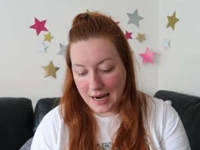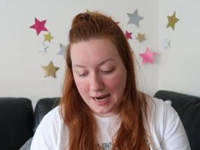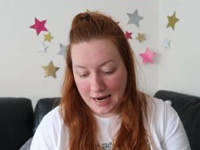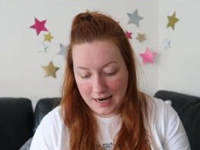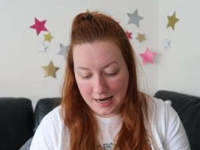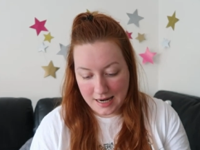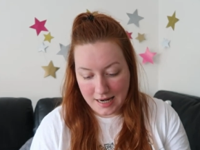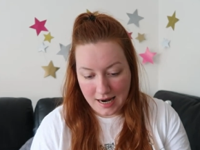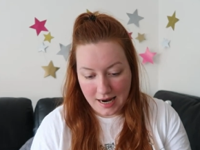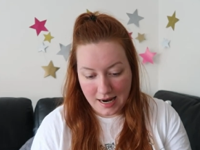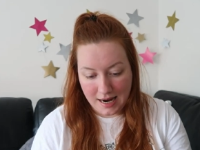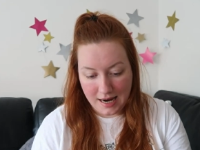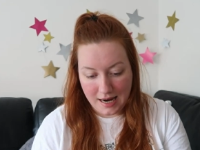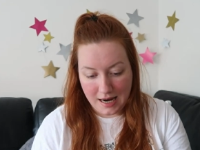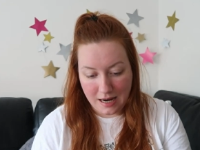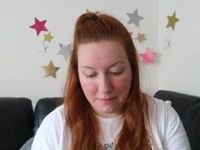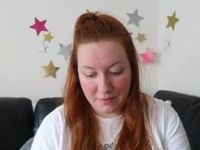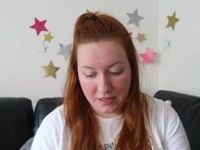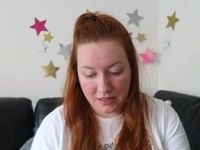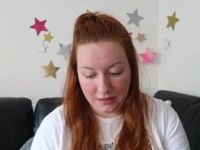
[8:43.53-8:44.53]
I
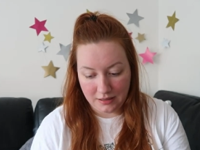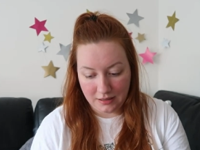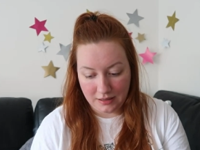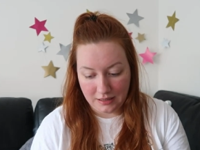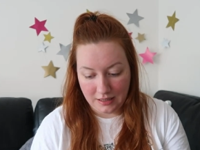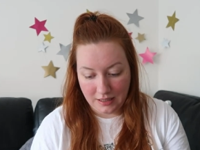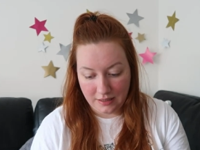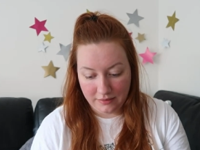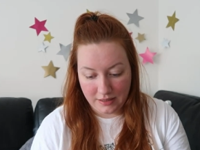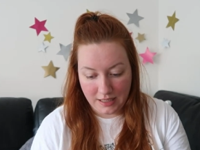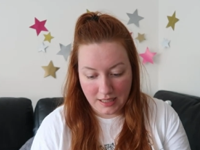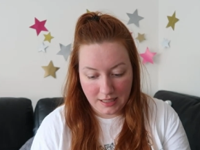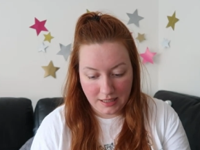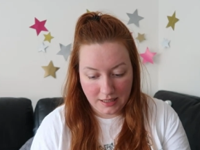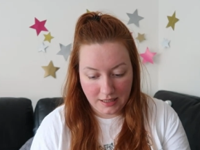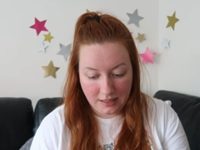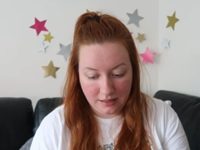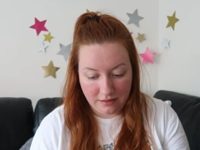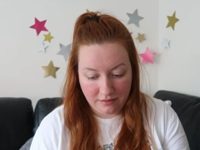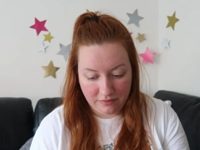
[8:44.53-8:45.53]
am
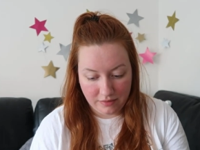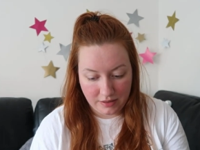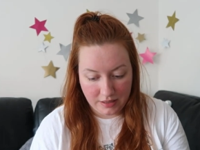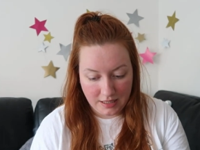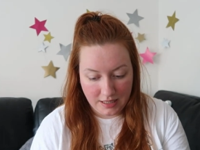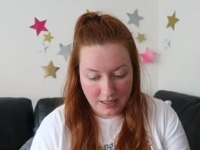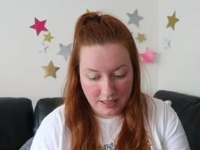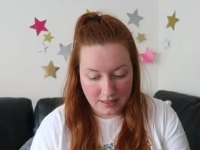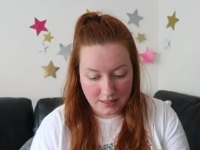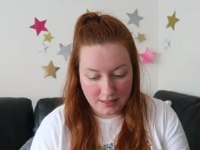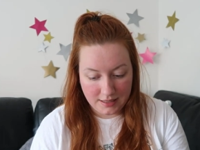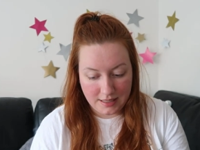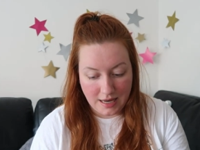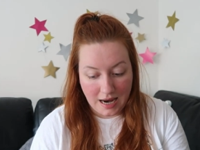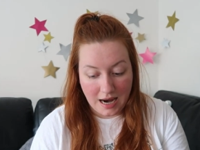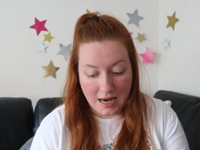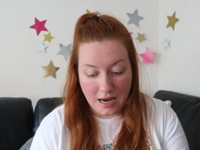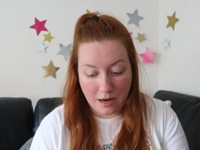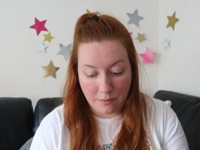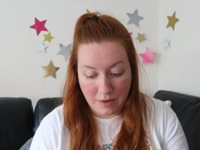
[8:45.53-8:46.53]
living for this.
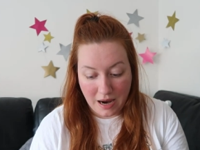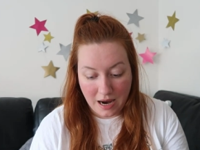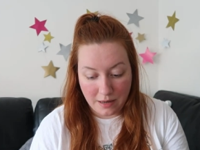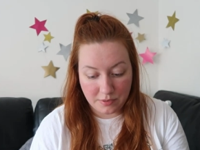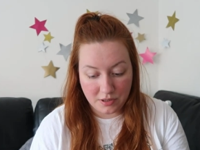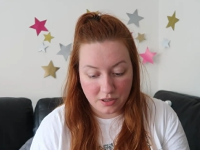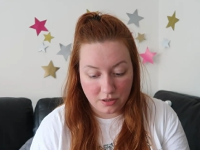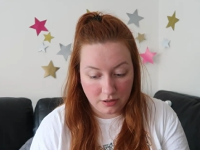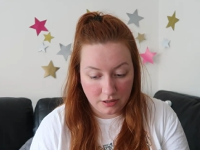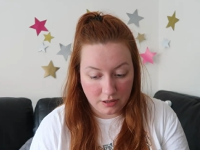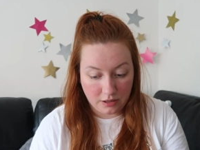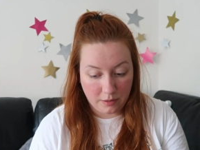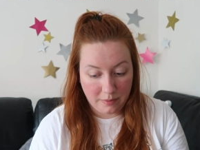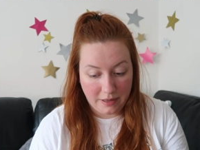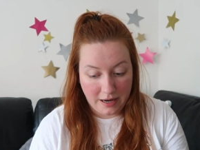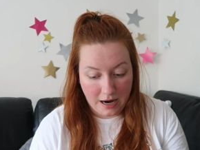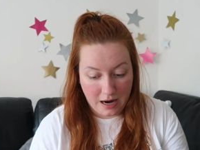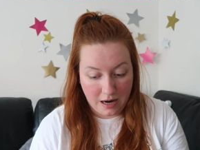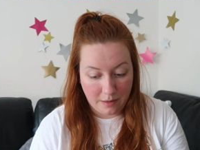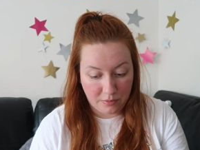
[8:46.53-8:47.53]
I am absolutely going to
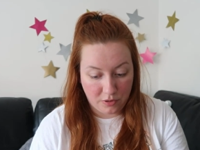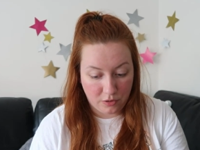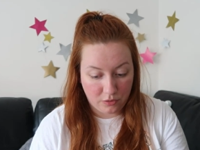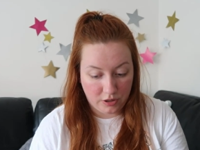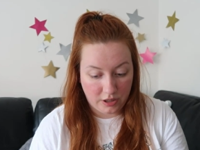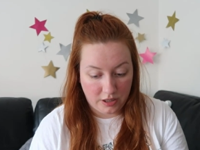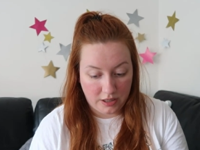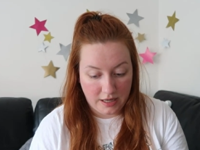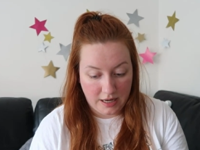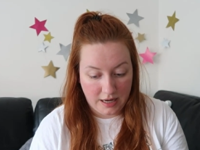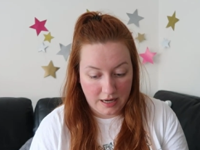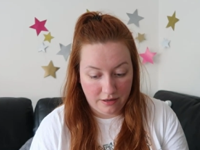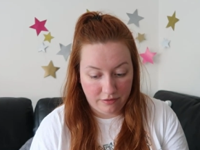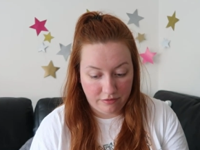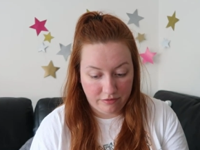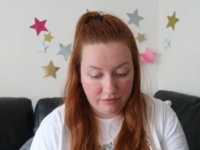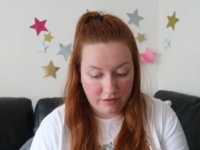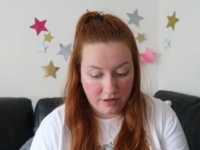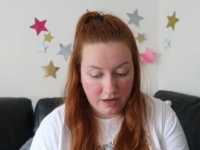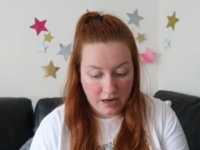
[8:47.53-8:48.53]
be heartbroken
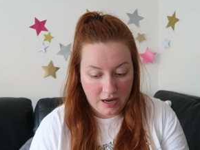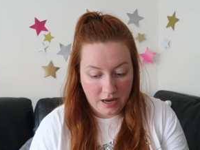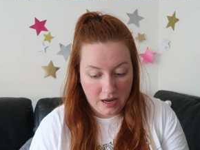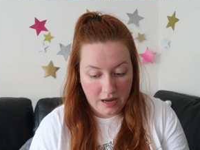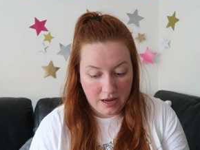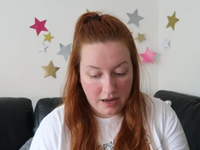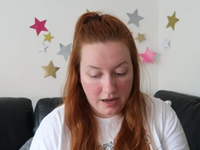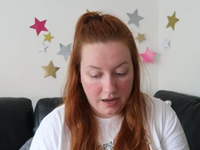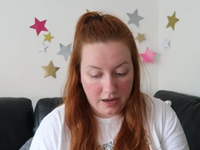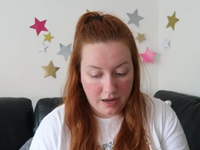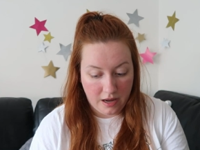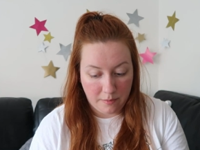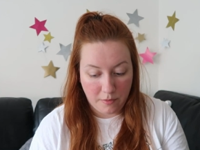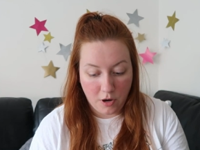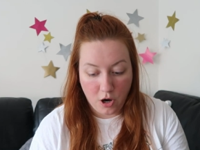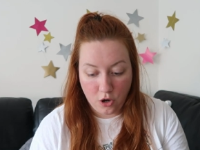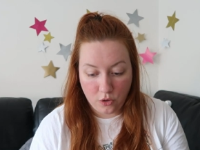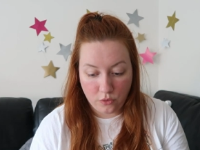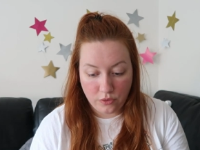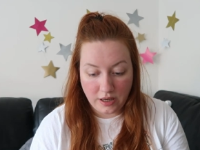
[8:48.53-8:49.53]
if... Um,
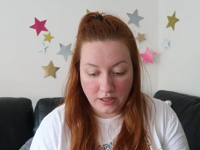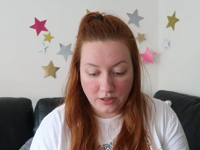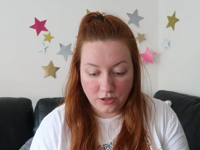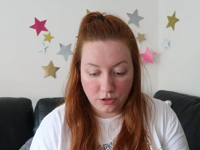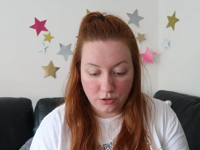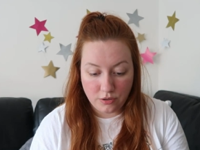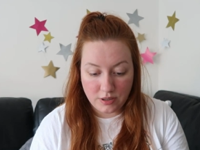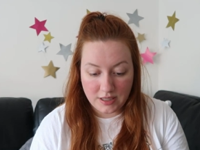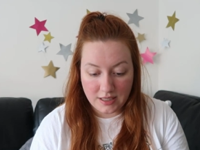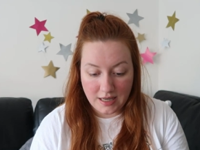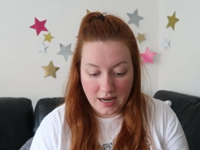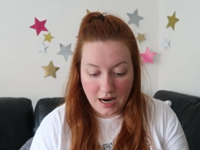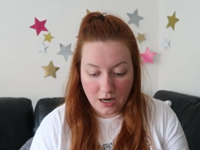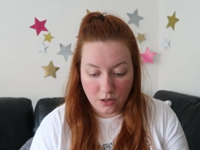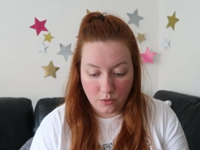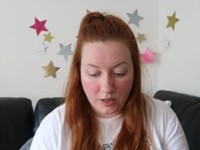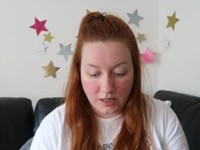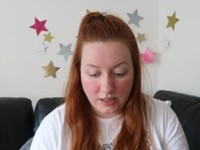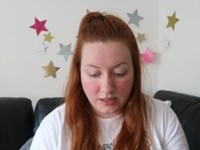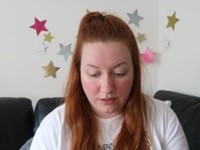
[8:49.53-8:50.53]
oh, they do
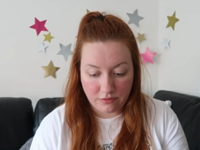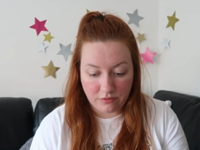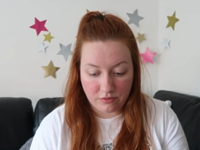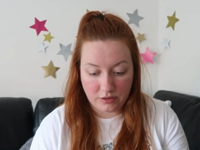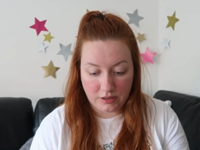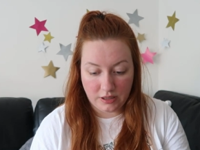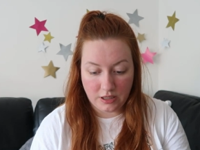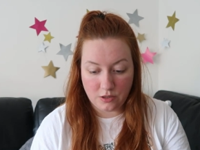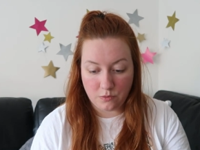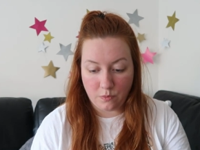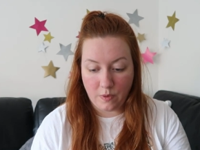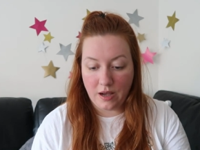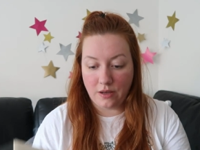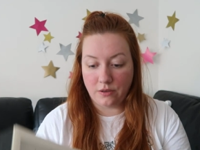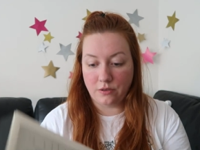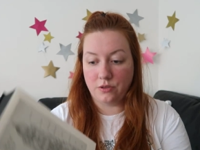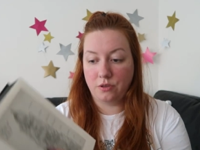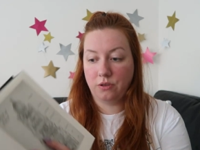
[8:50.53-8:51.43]
start quite differently as well.